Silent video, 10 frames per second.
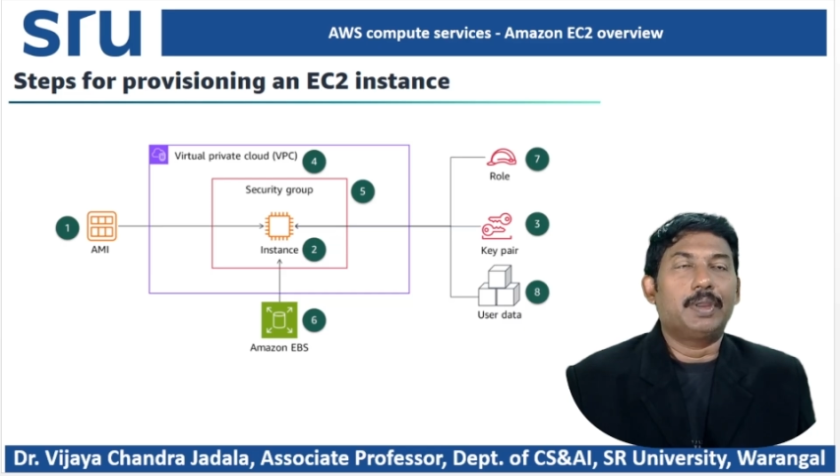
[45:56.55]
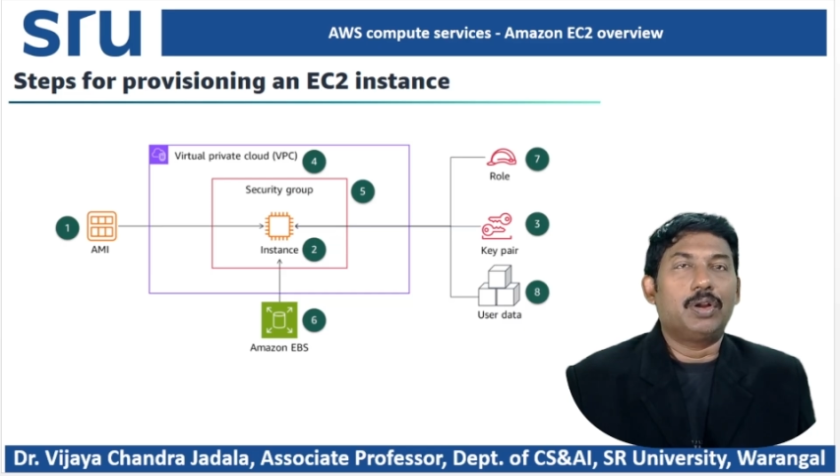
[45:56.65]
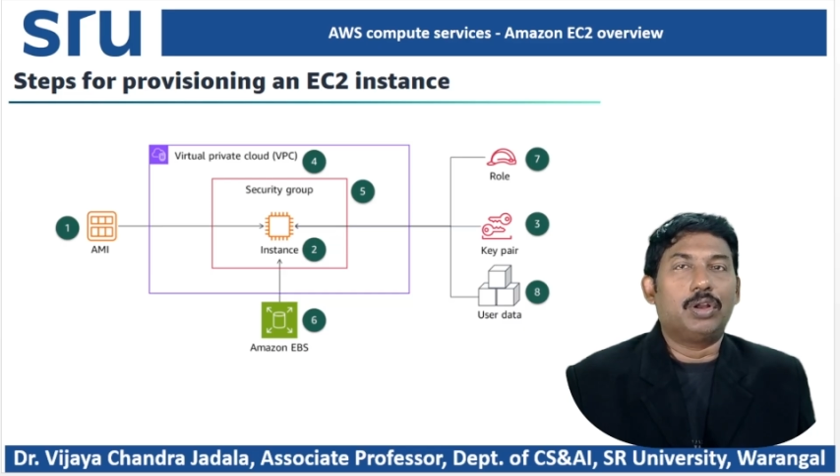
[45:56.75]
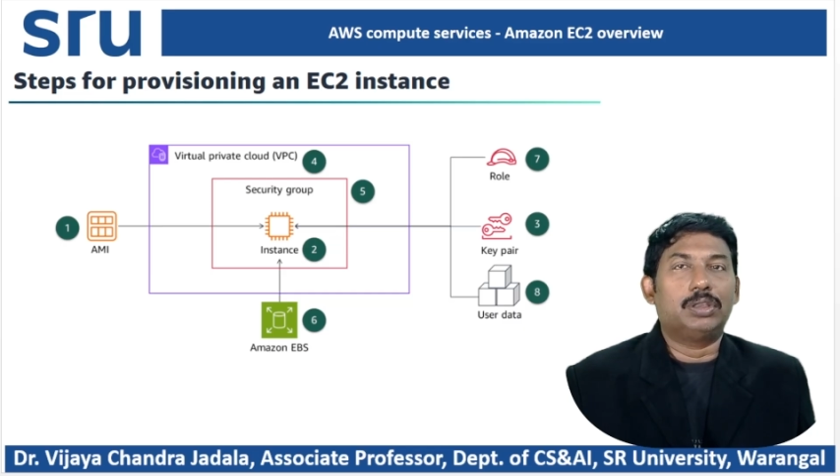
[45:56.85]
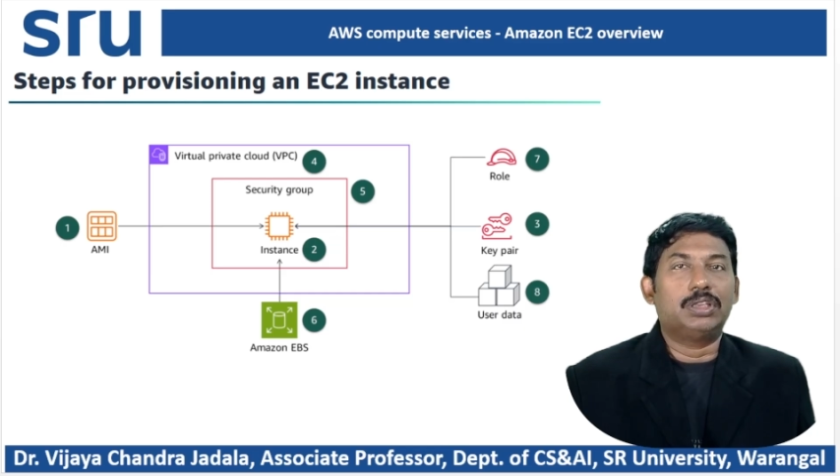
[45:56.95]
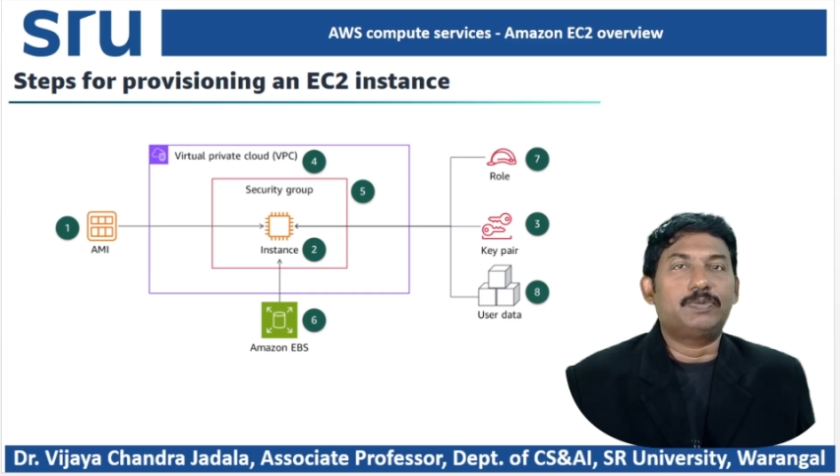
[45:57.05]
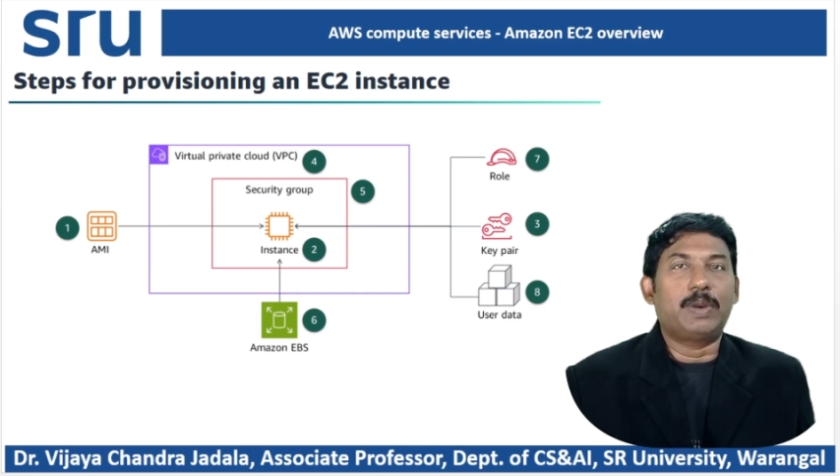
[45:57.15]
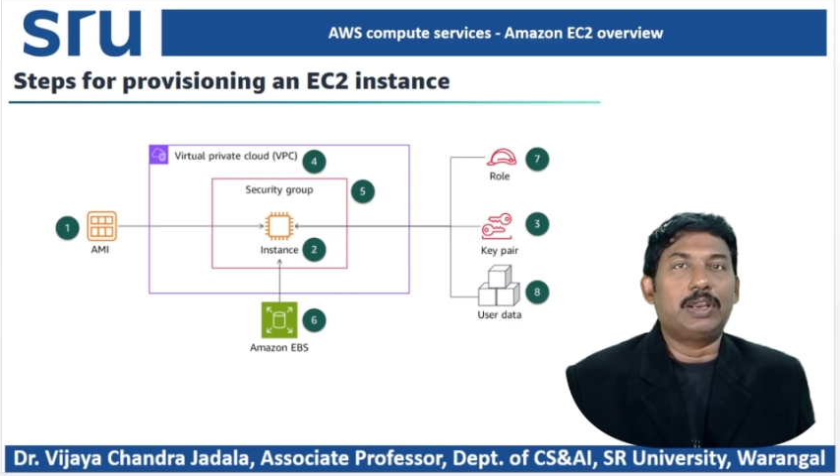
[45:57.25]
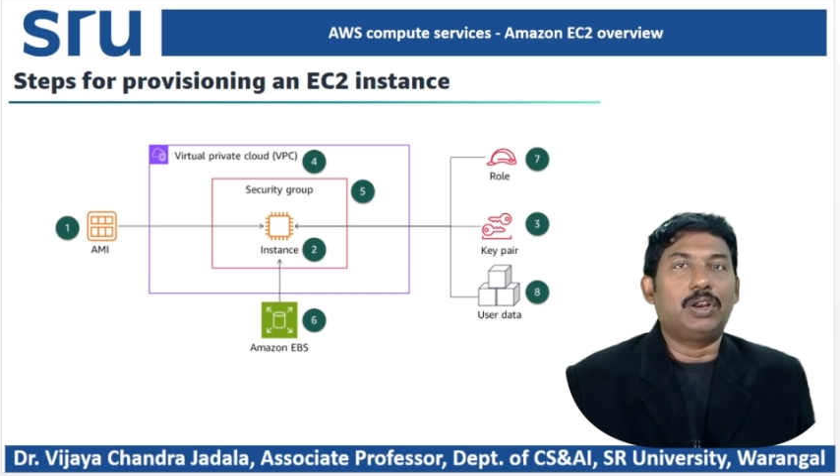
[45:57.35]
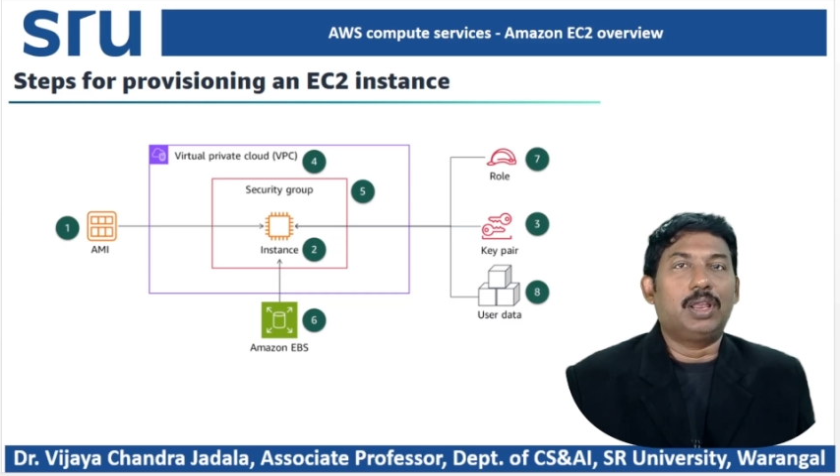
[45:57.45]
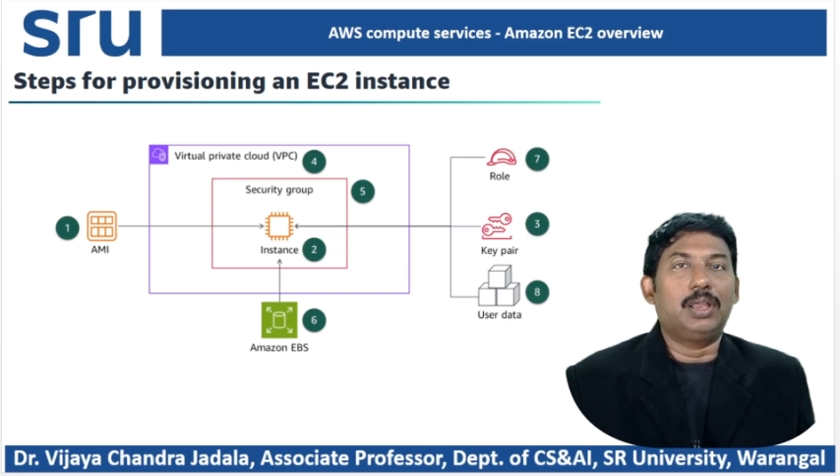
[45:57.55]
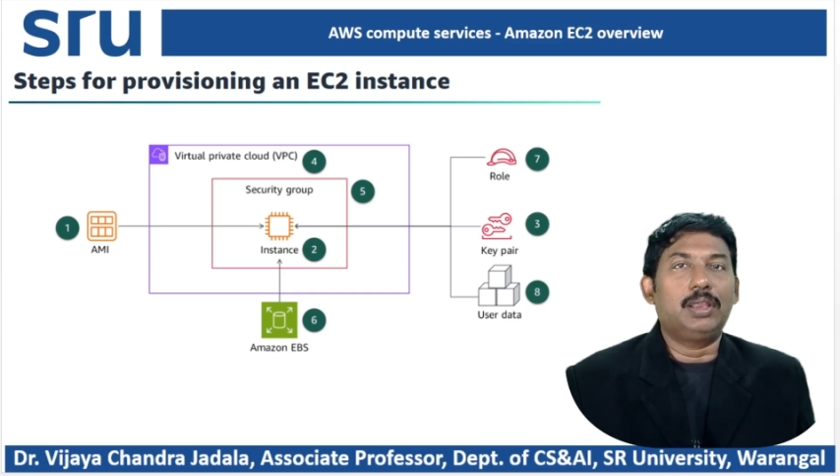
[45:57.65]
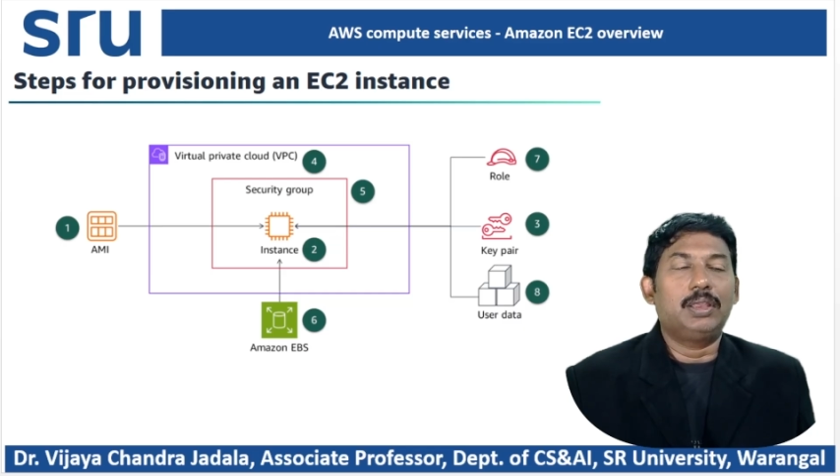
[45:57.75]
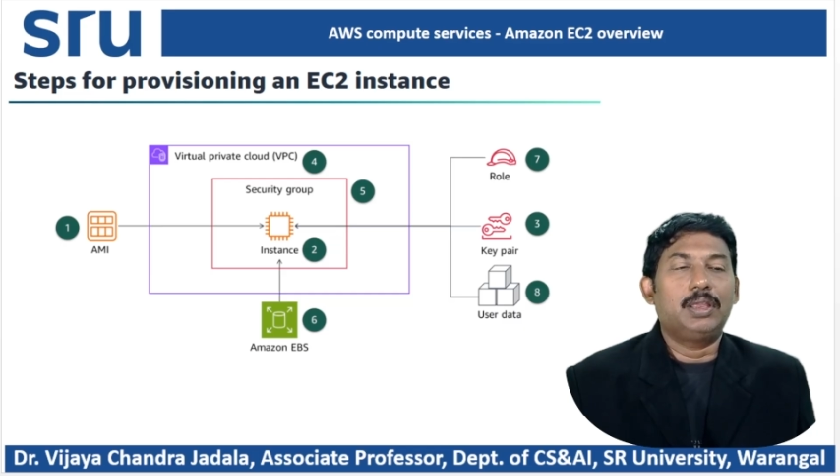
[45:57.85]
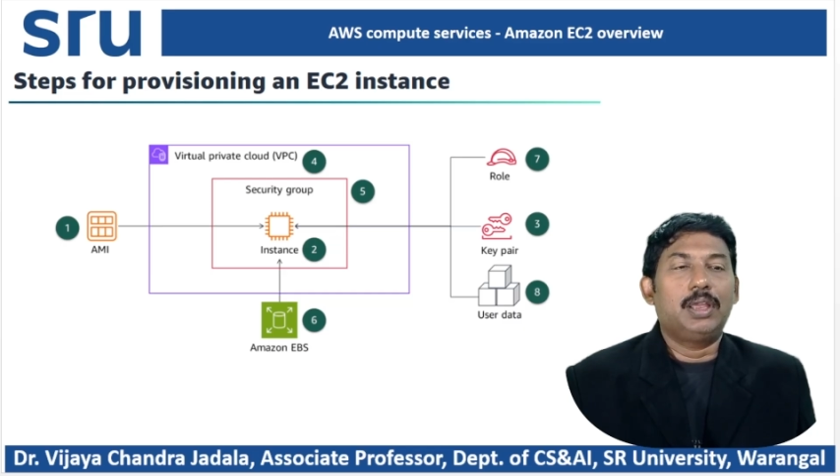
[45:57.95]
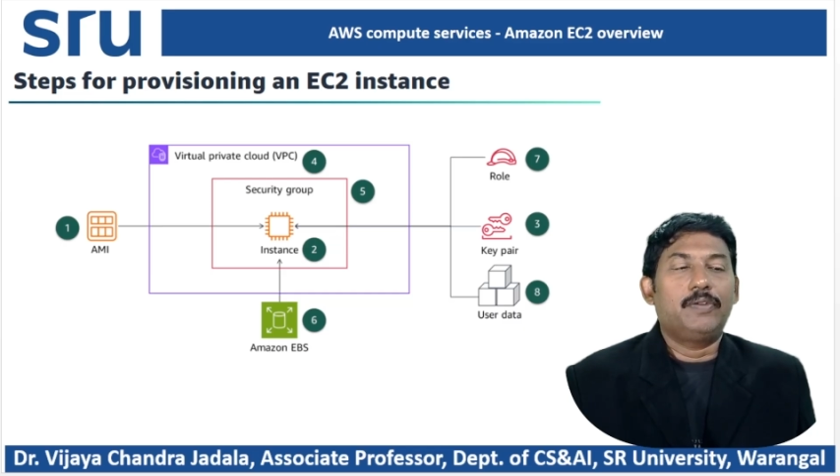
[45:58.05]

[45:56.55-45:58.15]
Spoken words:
on this particular